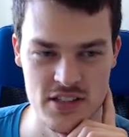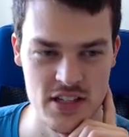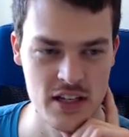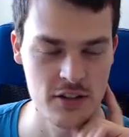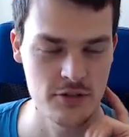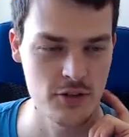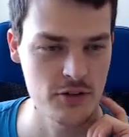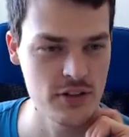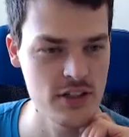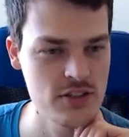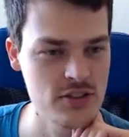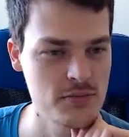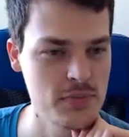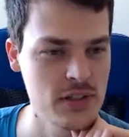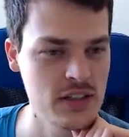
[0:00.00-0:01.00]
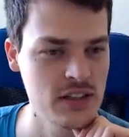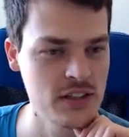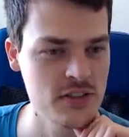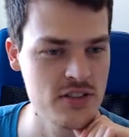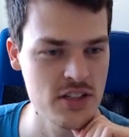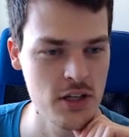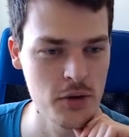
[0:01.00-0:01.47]
of the road, they should be a little
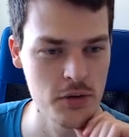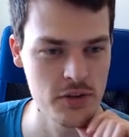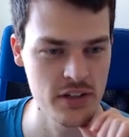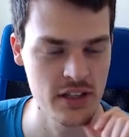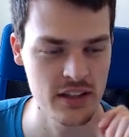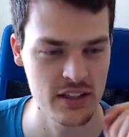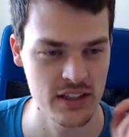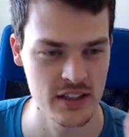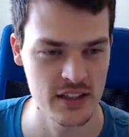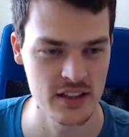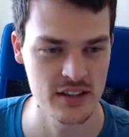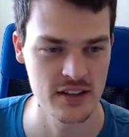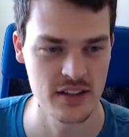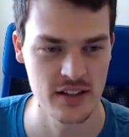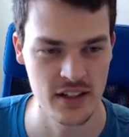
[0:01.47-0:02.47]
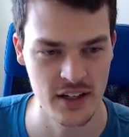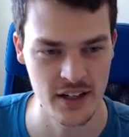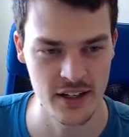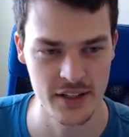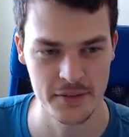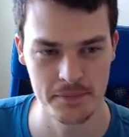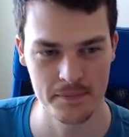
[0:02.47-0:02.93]
slower than the
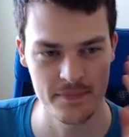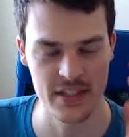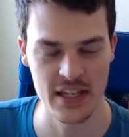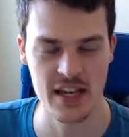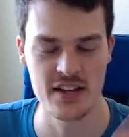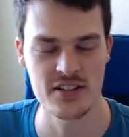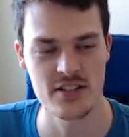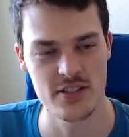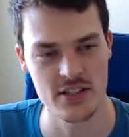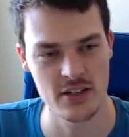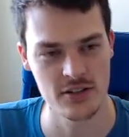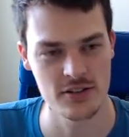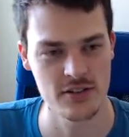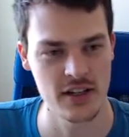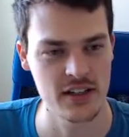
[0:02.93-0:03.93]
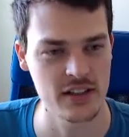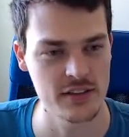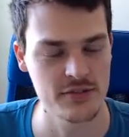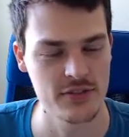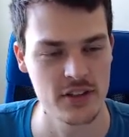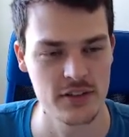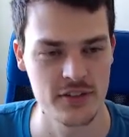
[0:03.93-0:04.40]
dashes that are directly
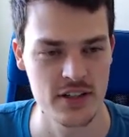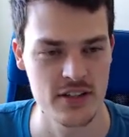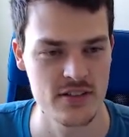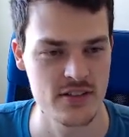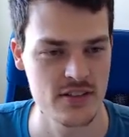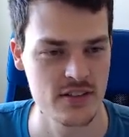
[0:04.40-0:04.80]
in front of us.